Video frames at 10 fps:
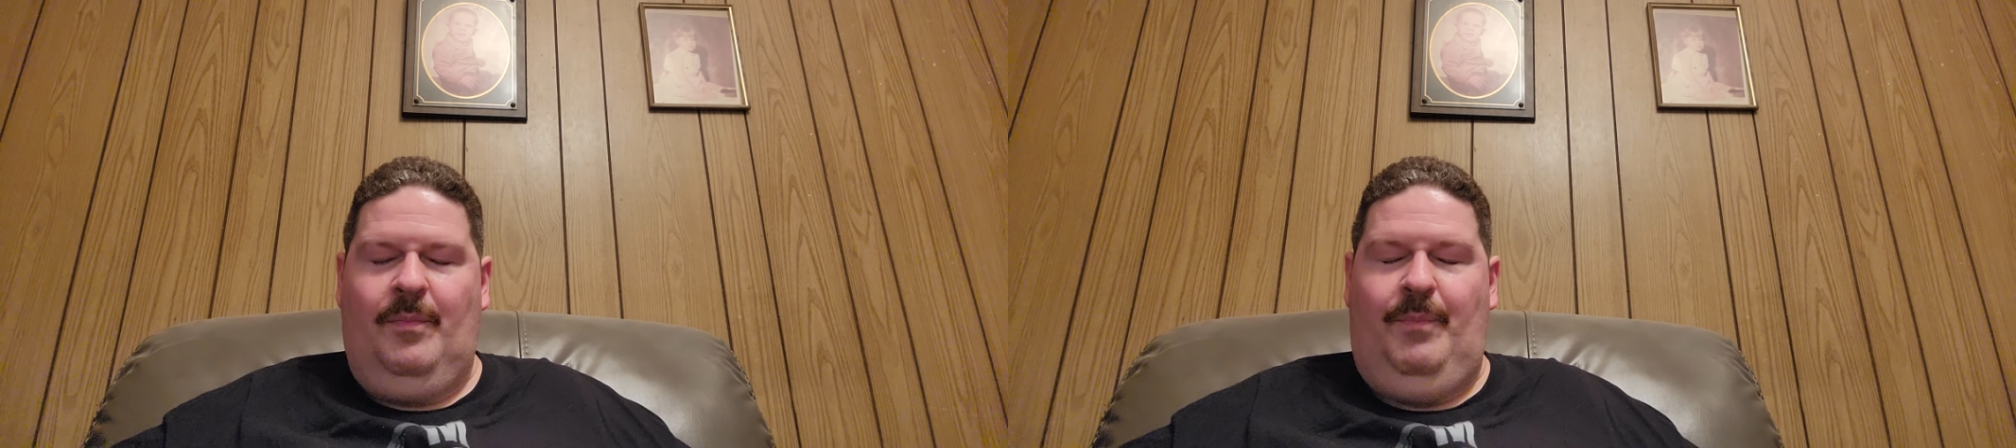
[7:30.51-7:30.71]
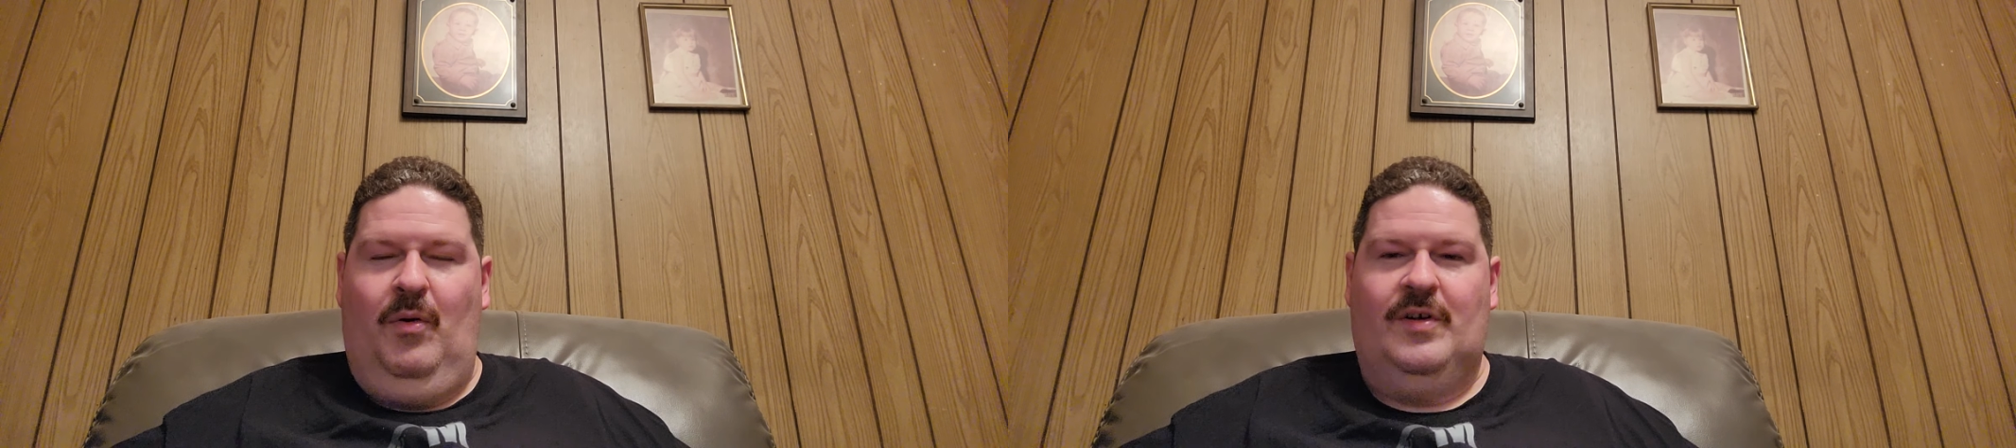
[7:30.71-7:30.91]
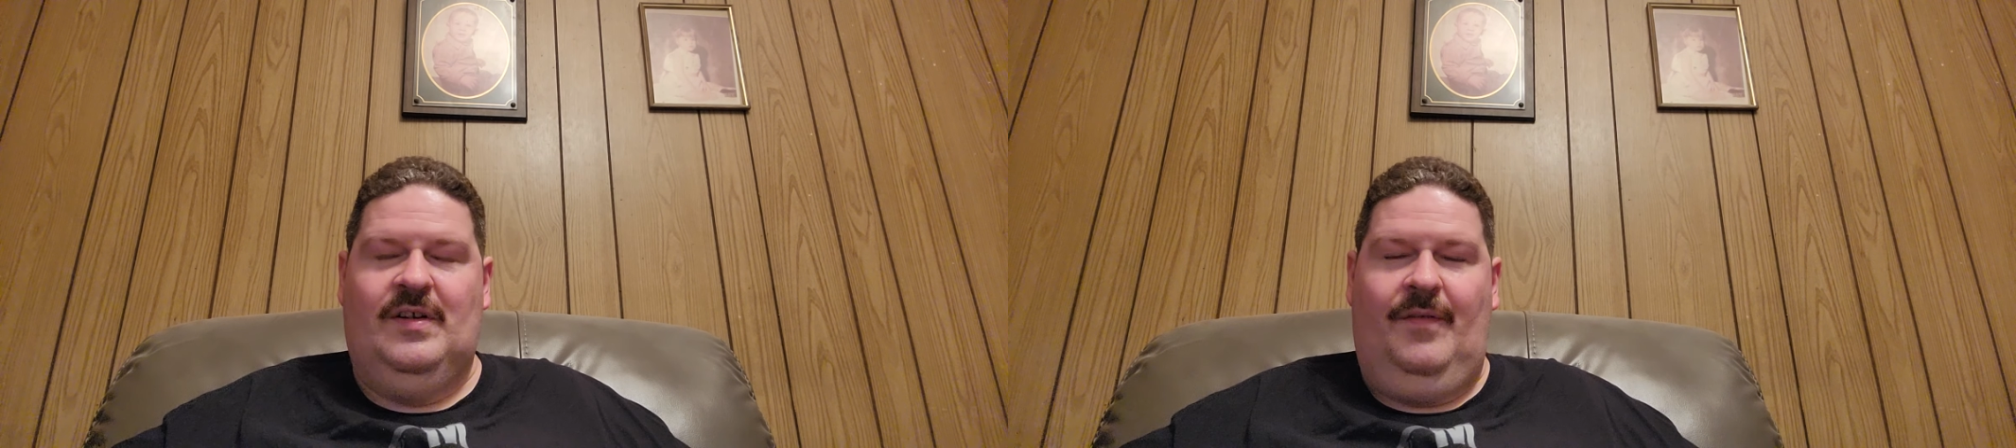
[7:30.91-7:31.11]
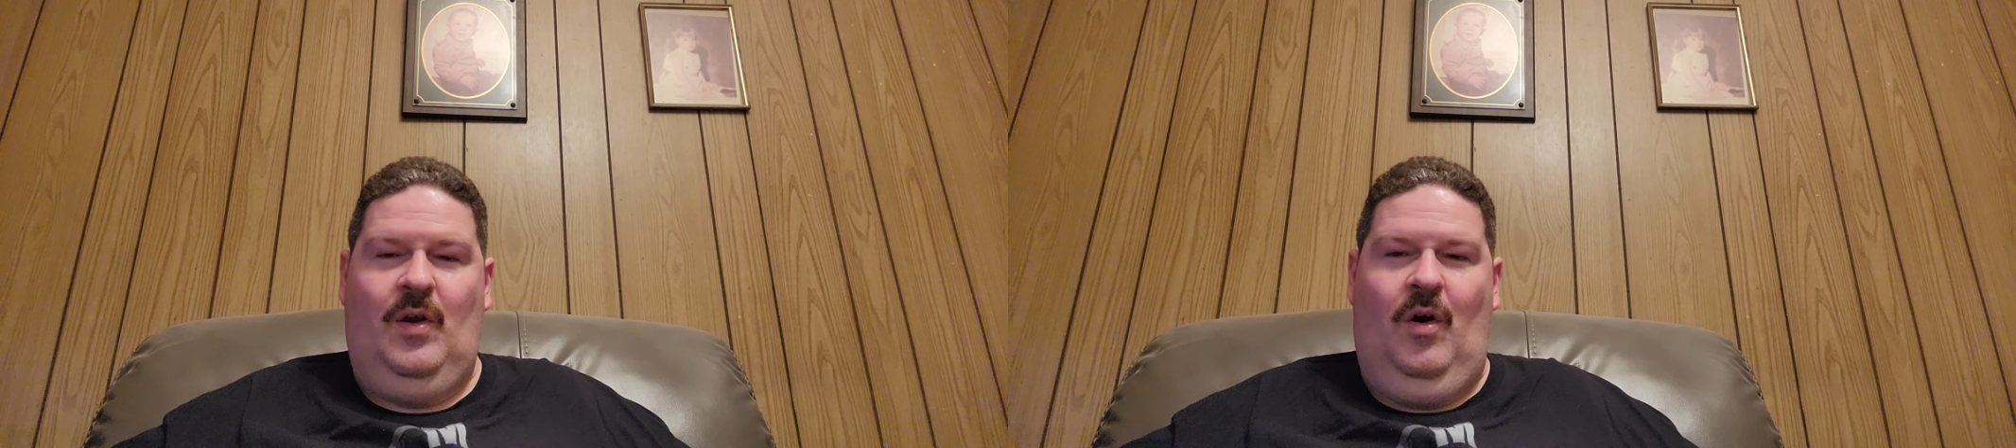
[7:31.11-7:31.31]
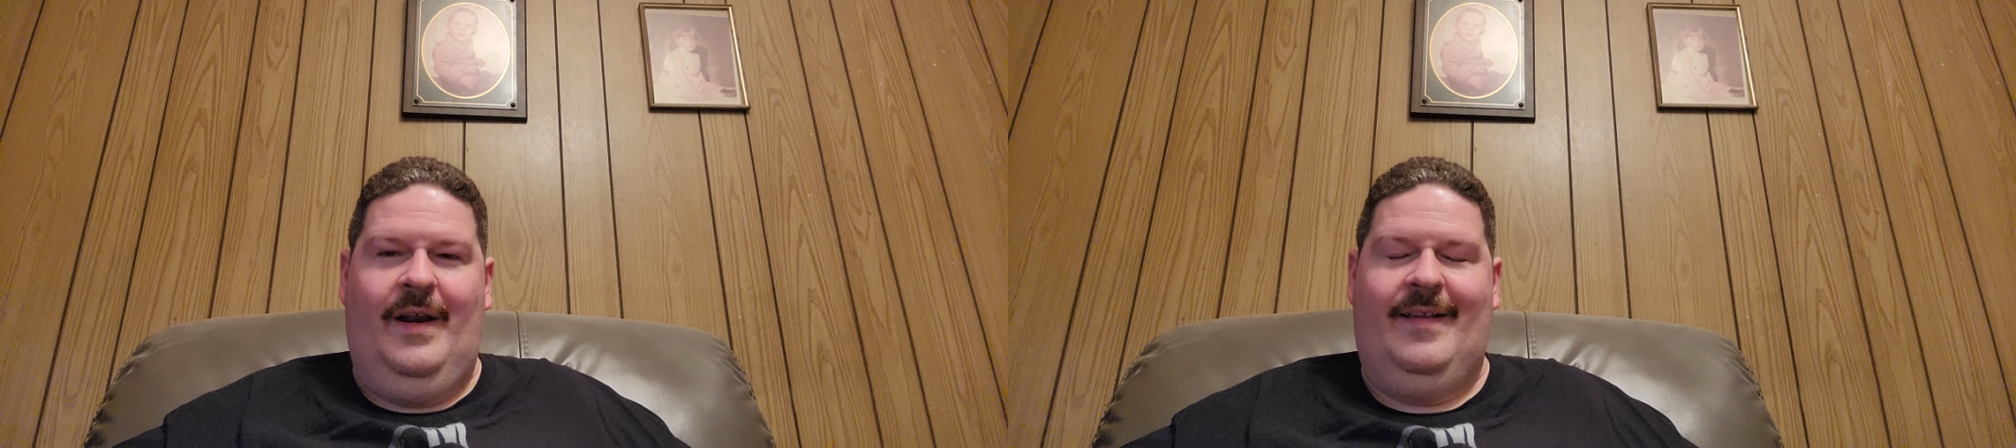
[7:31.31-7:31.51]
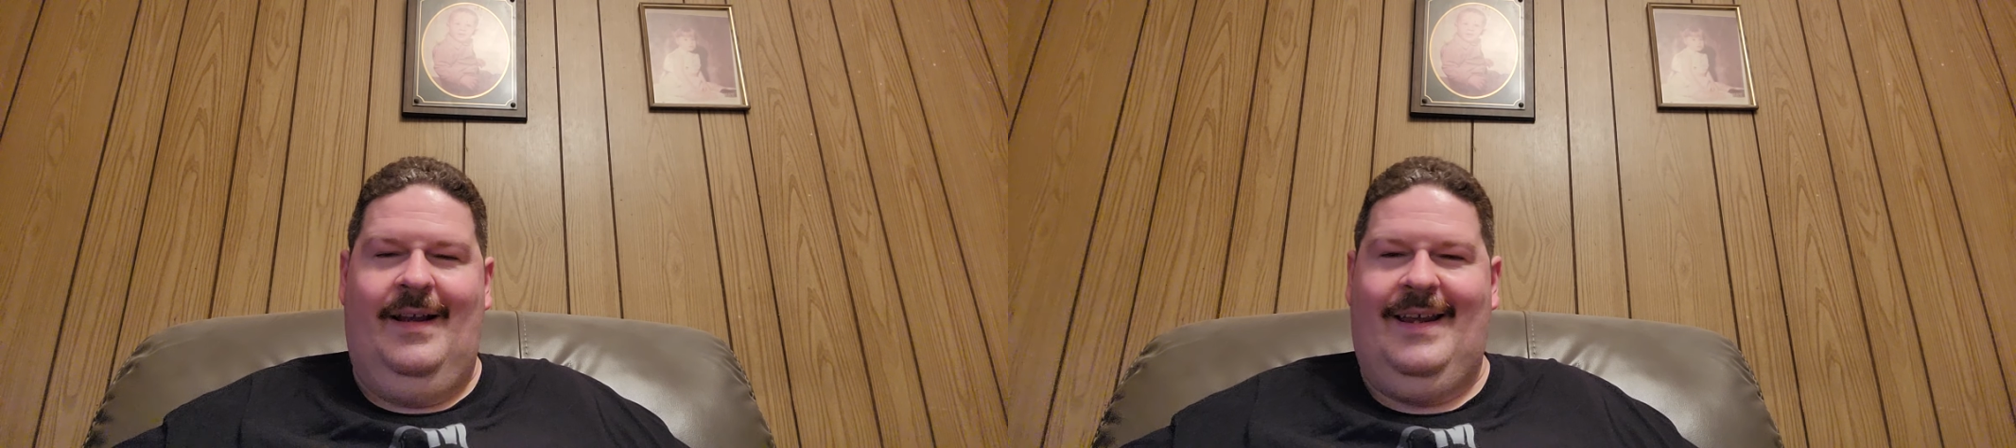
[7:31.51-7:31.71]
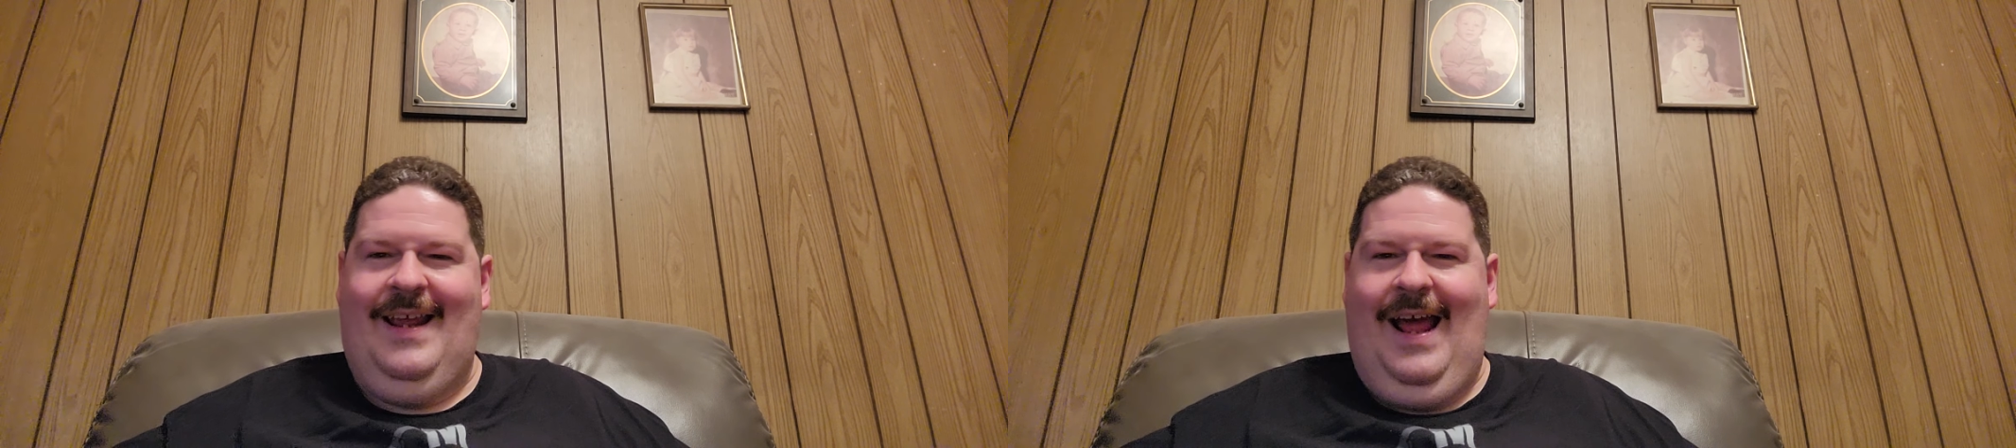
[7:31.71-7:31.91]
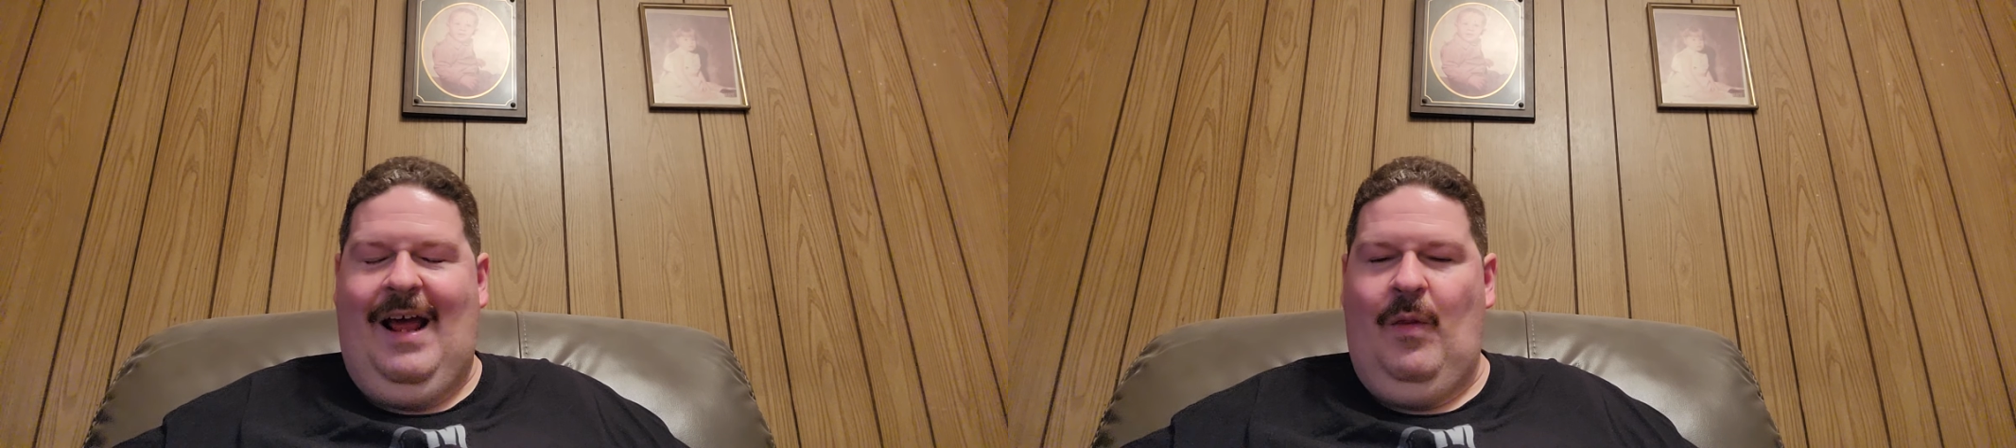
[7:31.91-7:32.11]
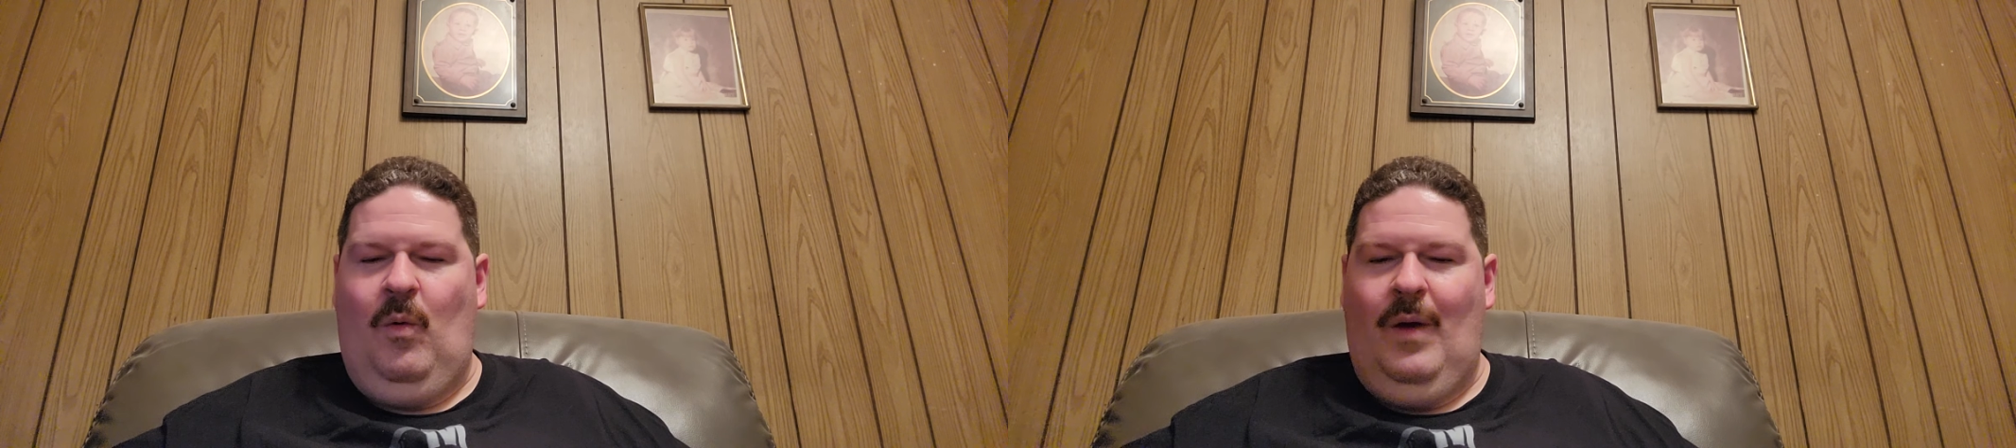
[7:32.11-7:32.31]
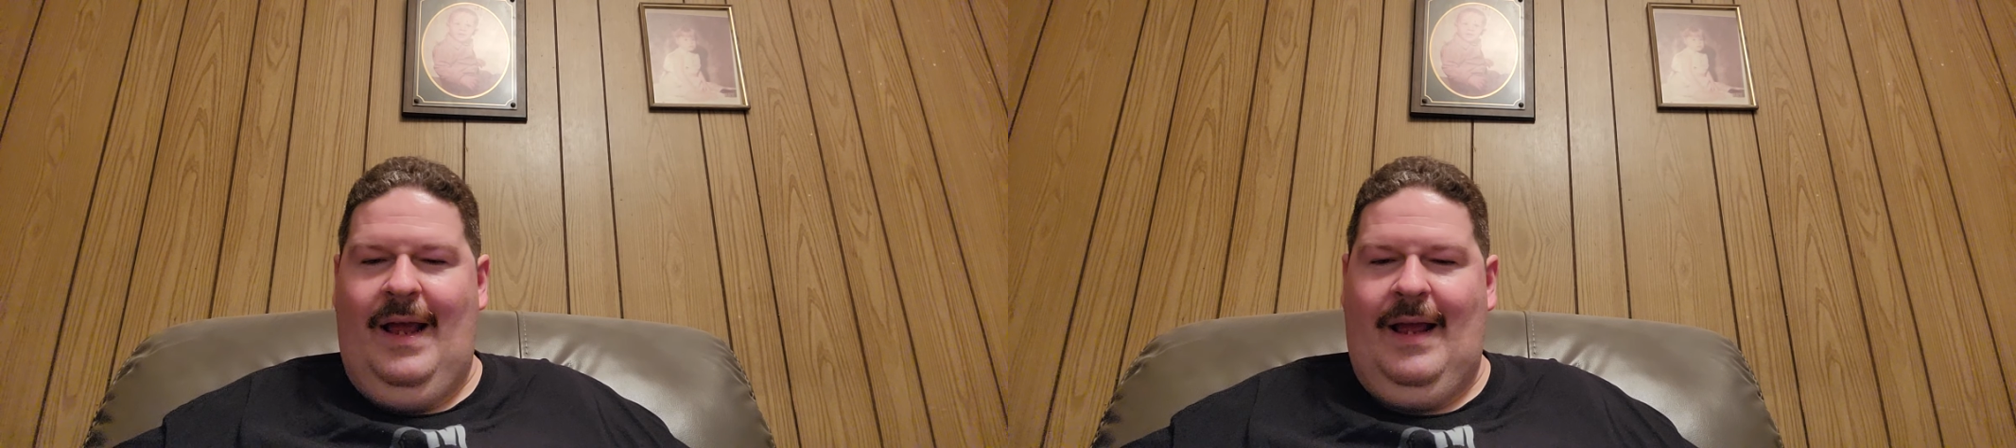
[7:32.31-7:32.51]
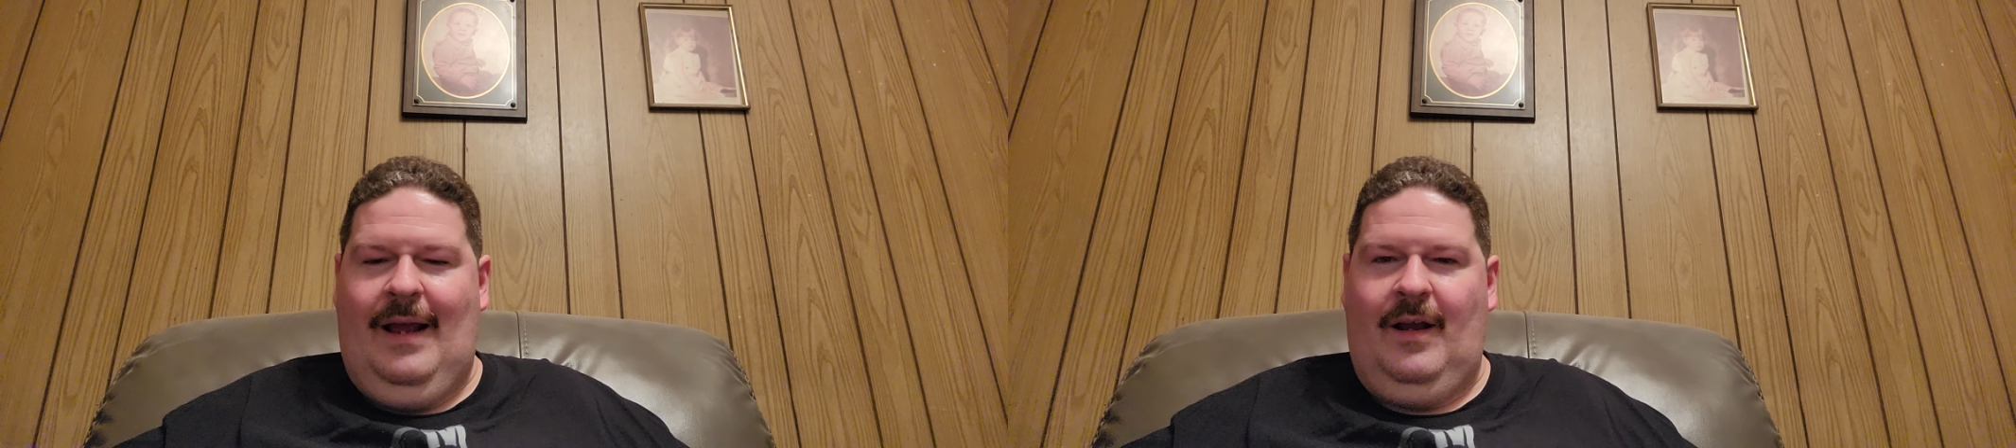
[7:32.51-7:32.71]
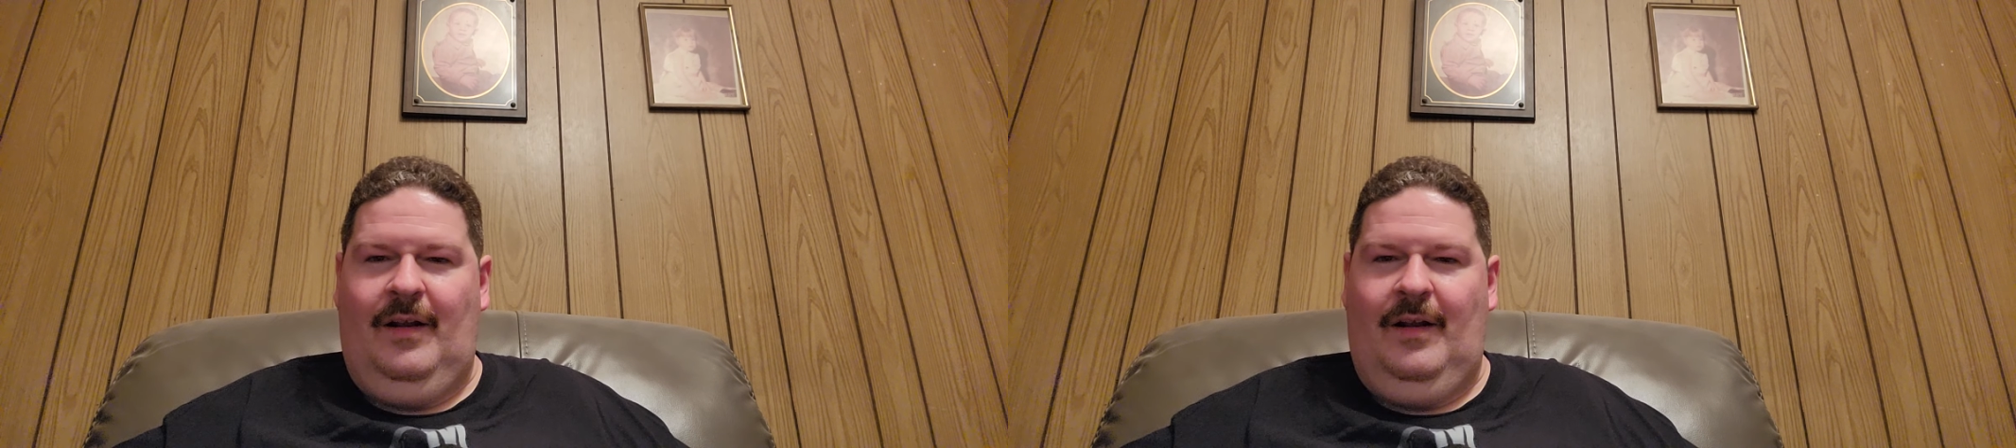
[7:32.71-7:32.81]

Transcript: portions of the audience had to get out of the way,